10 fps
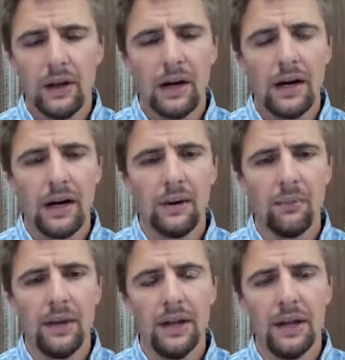
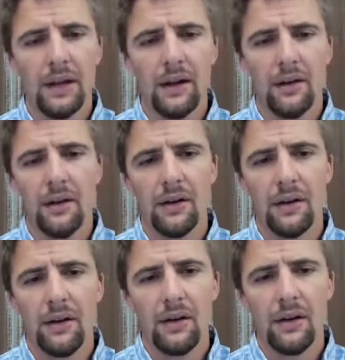And
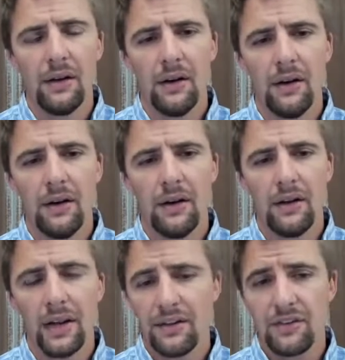
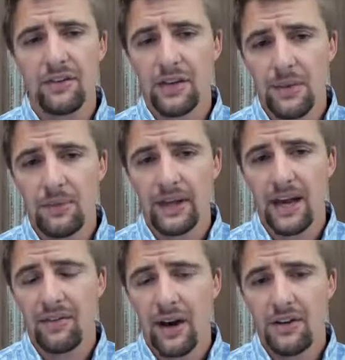that's to keep the
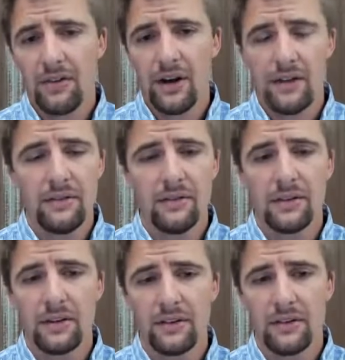calf hydrated,
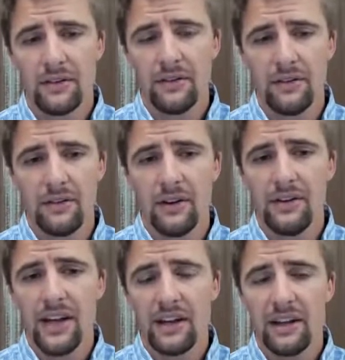because the
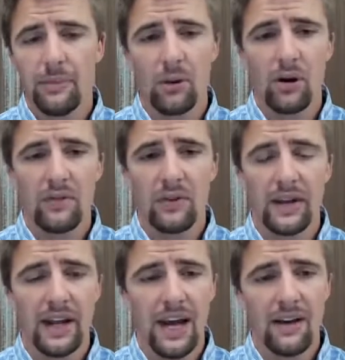deadly part for the
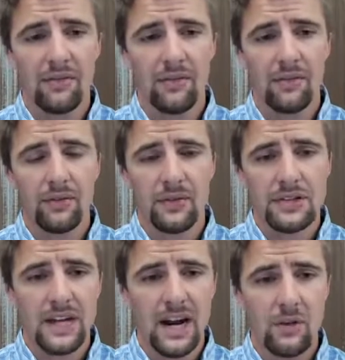calf for
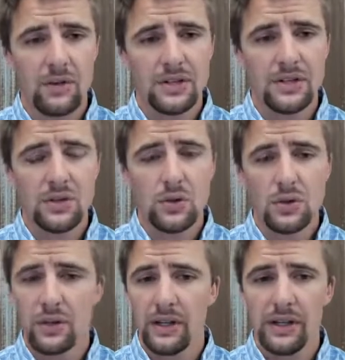scours
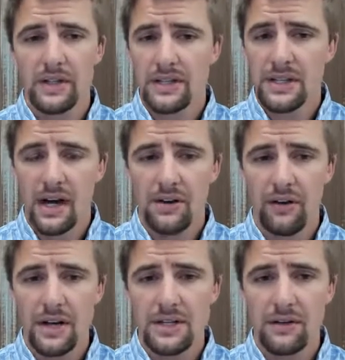usually is
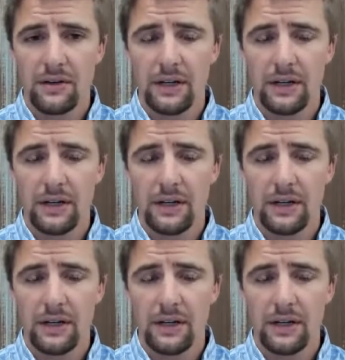dehydration.